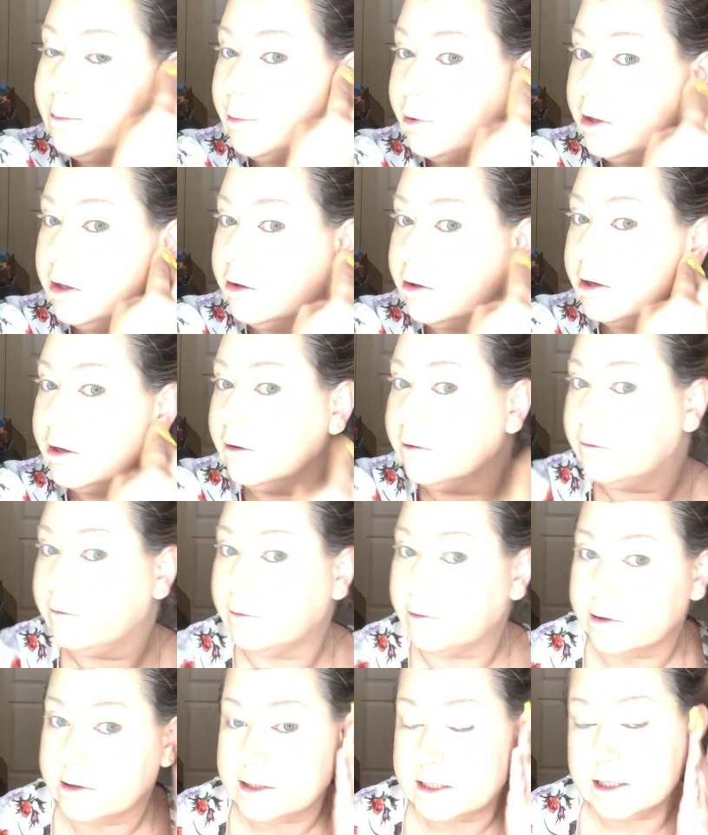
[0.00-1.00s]
I'm really looking
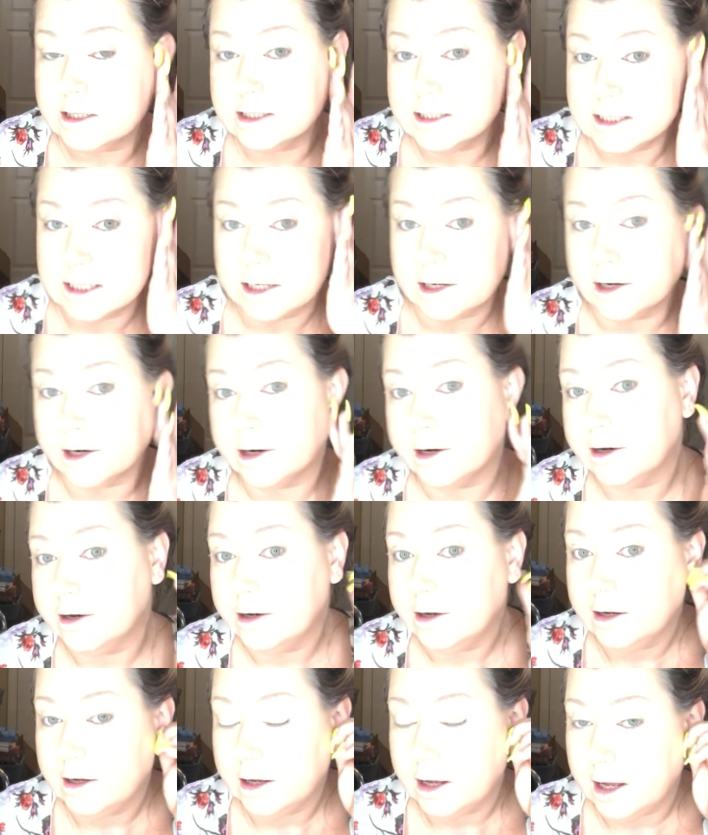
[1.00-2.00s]
forward to the dinner.
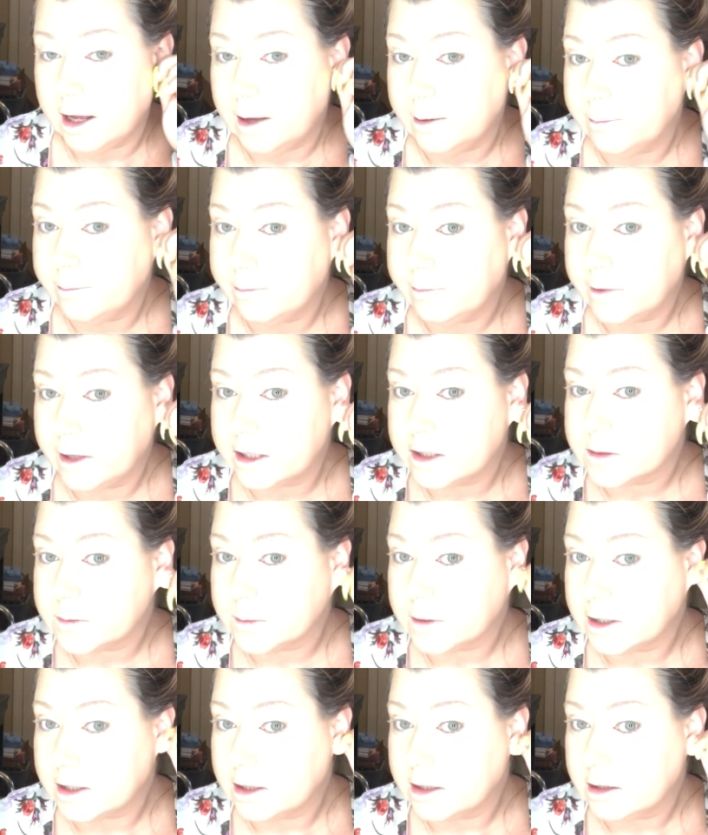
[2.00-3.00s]
I just
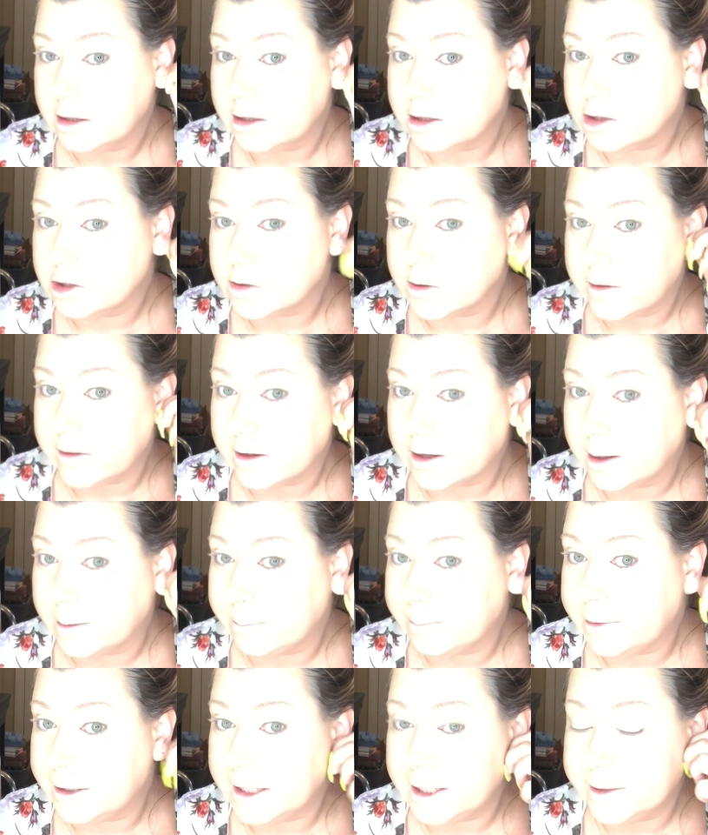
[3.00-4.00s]
really enjoy the
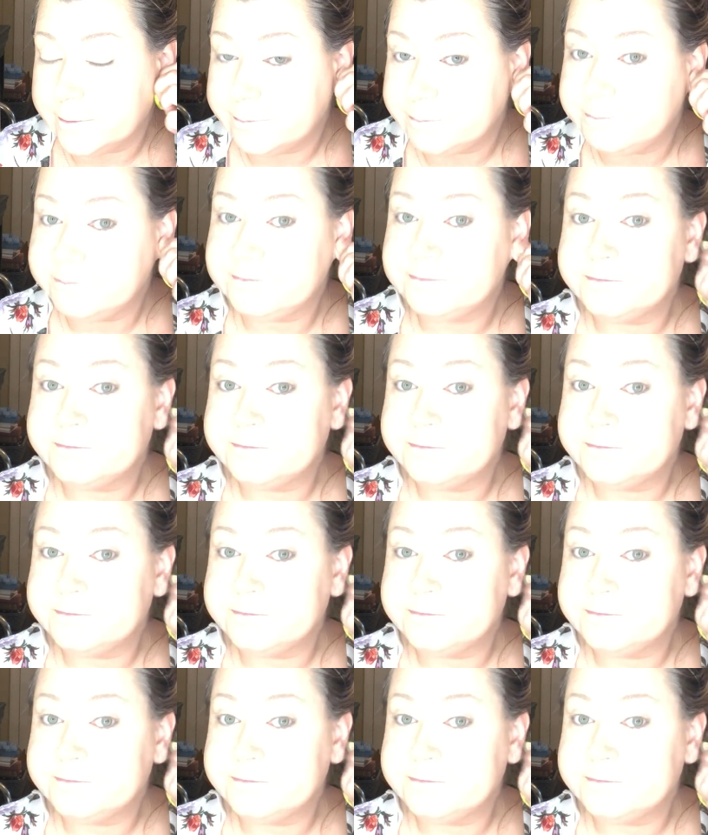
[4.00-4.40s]
company.